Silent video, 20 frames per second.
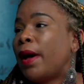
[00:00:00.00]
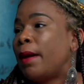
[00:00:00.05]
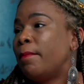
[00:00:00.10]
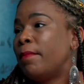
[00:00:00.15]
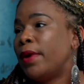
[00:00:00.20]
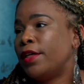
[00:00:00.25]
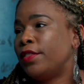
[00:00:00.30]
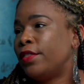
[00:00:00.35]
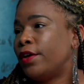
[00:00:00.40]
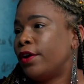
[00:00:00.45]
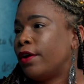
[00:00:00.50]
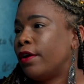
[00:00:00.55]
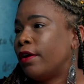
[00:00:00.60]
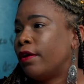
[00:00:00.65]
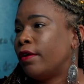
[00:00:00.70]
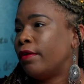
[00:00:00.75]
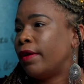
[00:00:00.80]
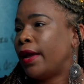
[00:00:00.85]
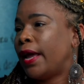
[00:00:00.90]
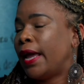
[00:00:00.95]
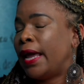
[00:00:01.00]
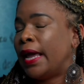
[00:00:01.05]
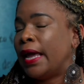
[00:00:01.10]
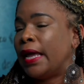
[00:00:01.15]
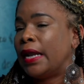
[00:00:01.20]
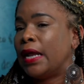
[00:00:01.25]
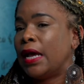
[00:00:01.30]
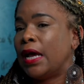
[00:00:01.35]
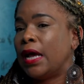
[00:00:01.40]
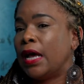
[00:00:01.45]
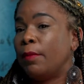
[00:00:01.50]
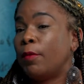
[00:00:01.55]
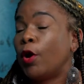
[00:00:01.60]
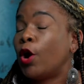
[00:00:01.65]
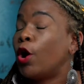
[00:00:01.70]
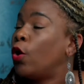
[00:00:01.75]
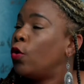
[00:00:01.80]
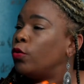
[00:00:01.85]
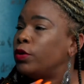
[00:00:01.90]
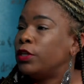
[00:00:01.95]
my mother and
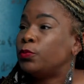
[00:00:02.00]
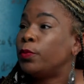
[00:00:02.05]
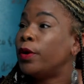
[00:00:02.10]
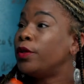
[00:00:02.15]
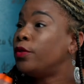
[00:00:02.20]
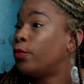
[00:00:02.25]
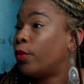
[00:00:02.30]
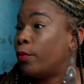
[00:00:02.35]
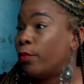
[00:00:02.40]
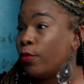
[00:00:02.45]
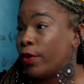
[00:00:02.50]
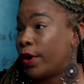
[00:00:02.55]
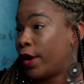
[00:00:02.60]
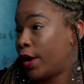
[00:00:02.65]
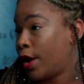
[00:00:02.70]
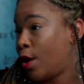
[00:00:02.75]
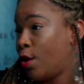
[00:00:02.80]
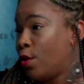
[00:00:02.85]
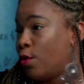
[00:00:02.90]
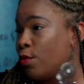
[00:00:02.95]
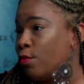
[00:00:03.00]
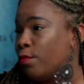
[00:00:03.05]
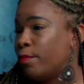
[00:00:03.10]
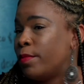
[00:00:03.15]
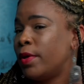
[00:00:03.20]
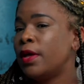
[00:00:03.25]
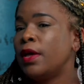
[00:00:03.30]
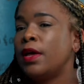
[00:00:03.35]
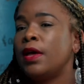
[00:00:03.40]
her oldest brother were born at home.